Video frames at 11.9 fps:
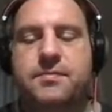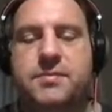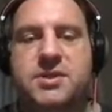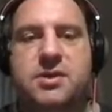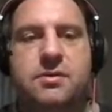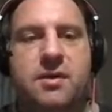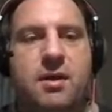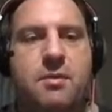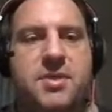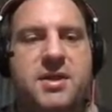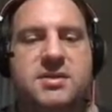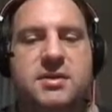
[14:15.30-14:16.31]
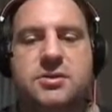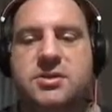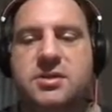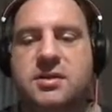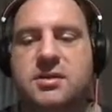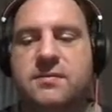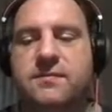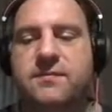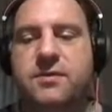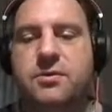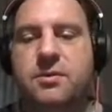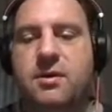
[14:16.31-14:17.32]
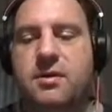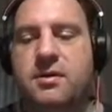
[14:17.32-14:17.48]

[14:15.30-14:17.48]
so I hope that's interesting for you all.